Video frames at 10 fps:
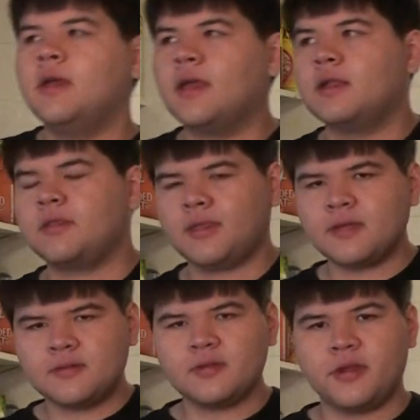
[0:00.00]
And
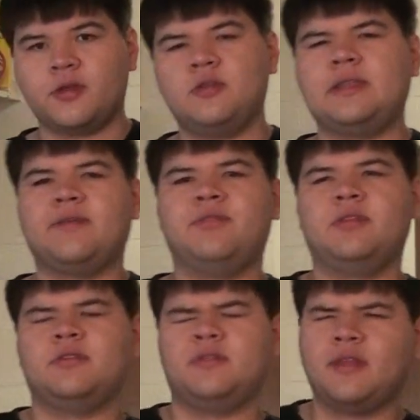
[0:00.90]
that's a good
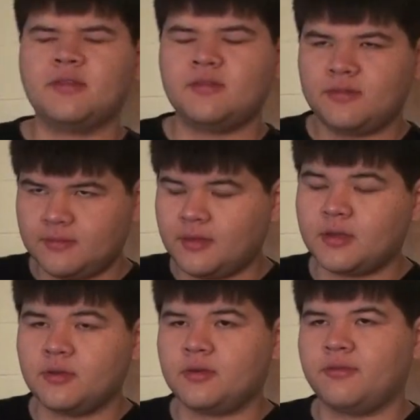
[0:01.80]
definition. That's a
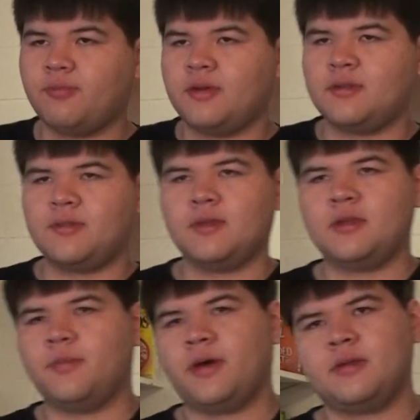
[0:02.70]
good enough way to think
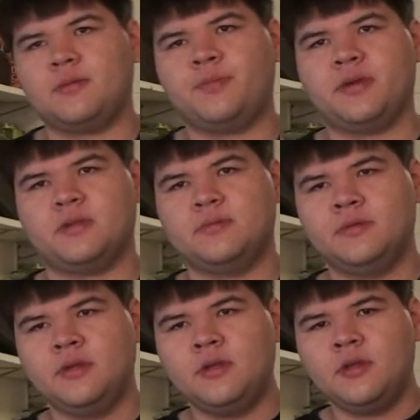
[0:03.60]
about it. But
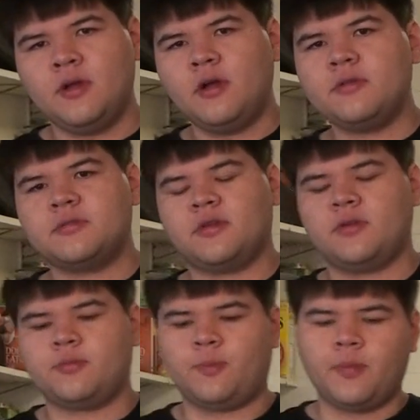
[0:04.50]

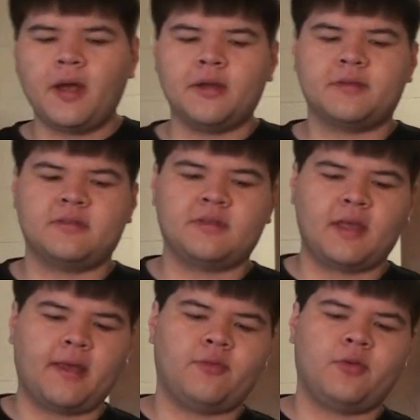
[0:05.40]
also, HUGS
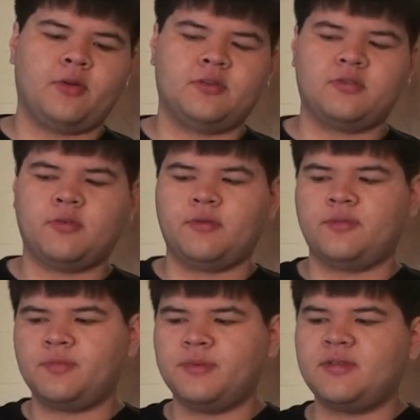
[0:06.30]
have a very sort of
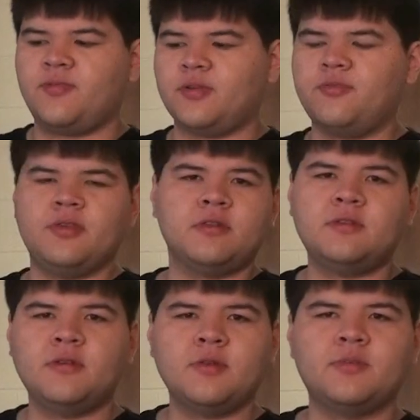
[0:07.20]
specific feel
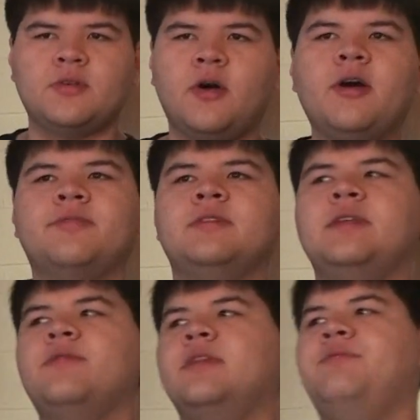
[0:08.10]
to them. So often,
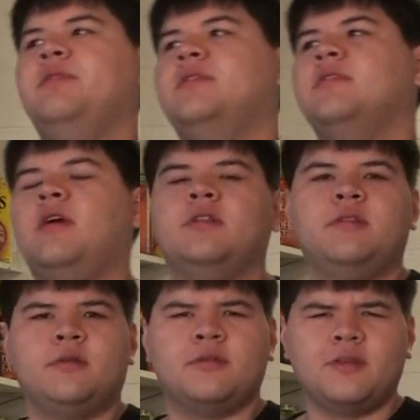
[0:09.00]
even if it's not
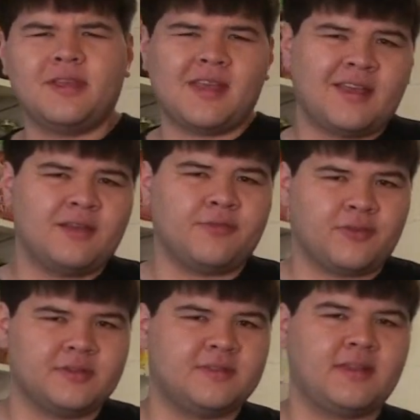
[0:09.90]
literally a
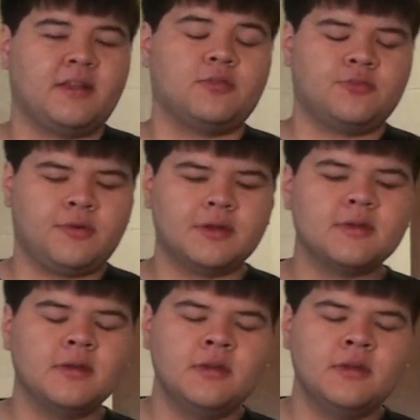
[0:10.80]
front style trick,